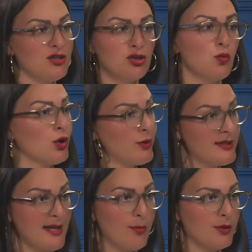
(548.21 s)
just work with
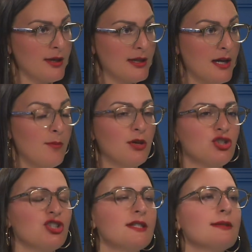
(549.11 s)
separately, but
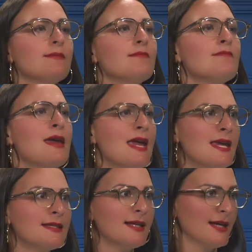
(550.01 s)
she's amazing.